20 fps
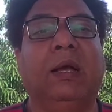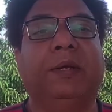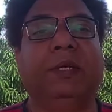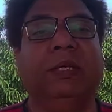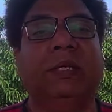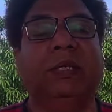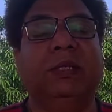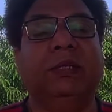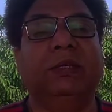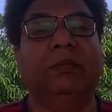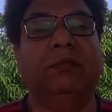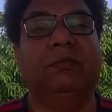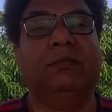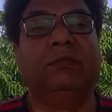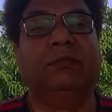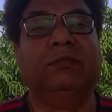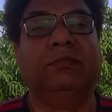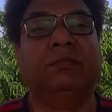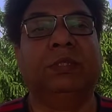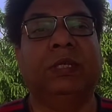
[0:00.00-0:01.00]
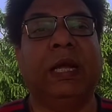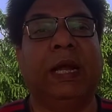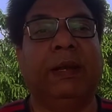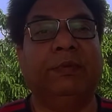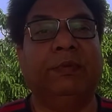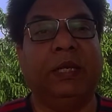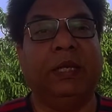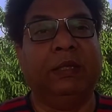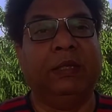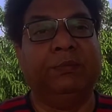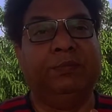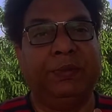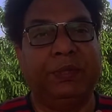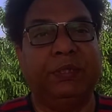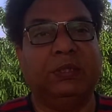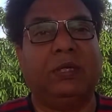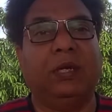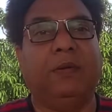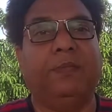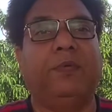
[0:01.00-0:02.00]
he gave the
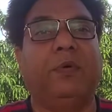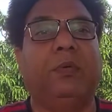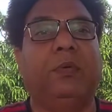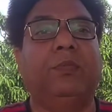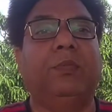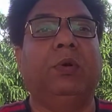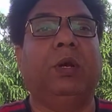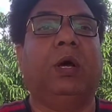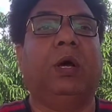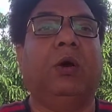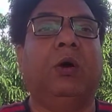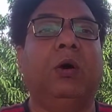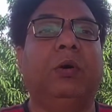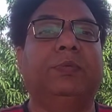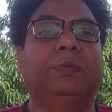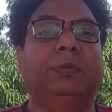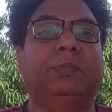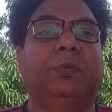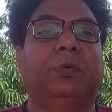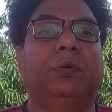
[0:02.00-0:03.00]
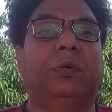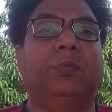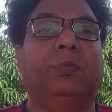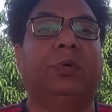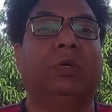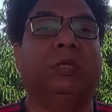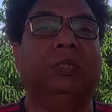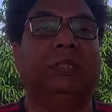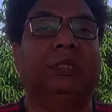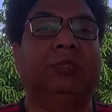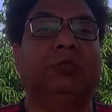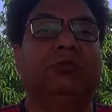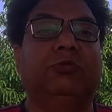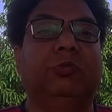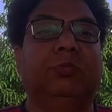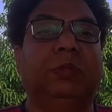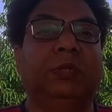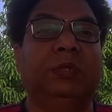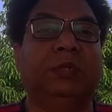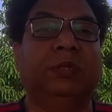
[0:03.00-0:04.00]
empirical formula of sporopollenin
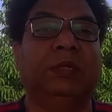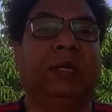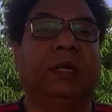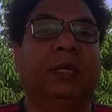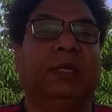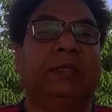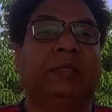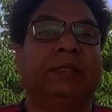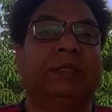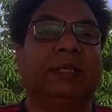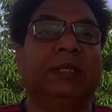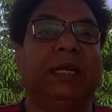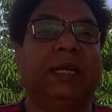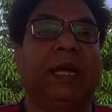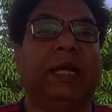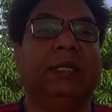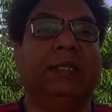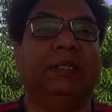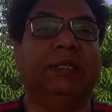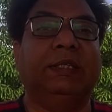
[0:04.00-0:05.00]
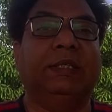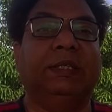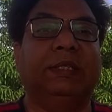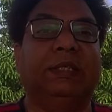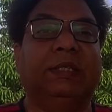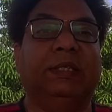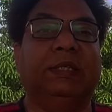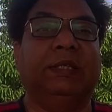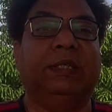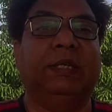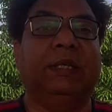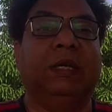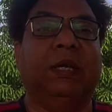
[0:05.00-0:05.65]
to be C90